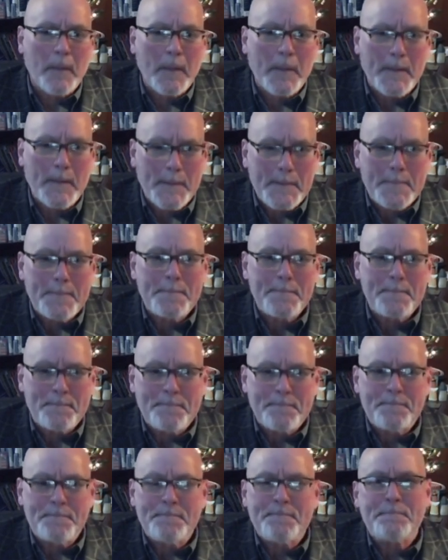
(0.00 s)

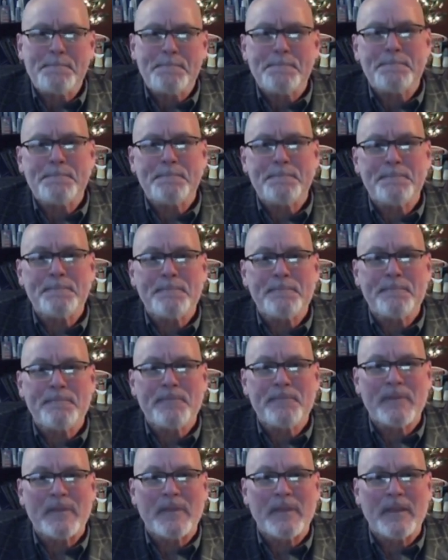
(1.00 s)

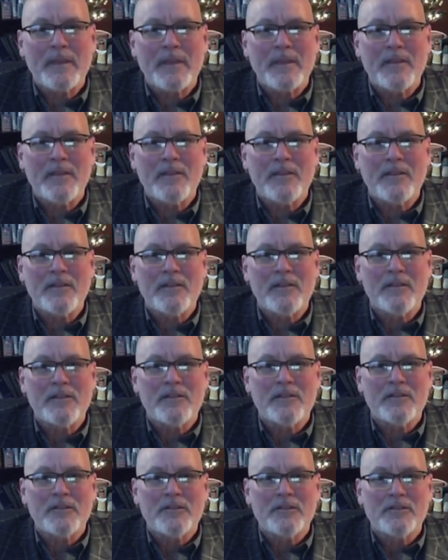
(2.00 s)

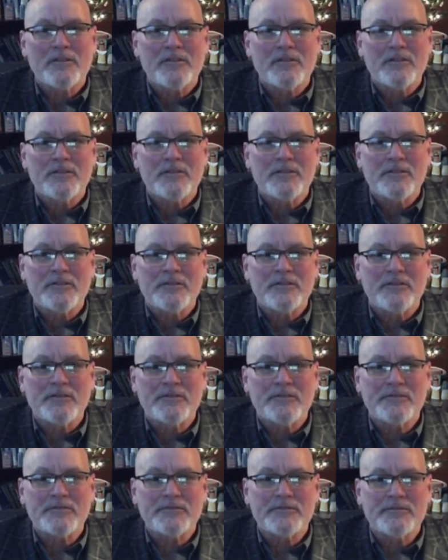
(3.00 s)

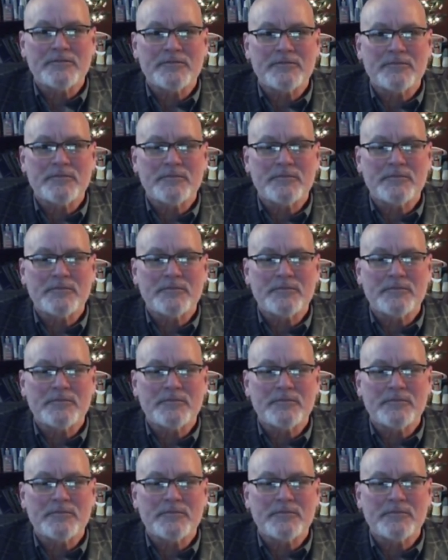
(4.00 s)
The person shown says nothing.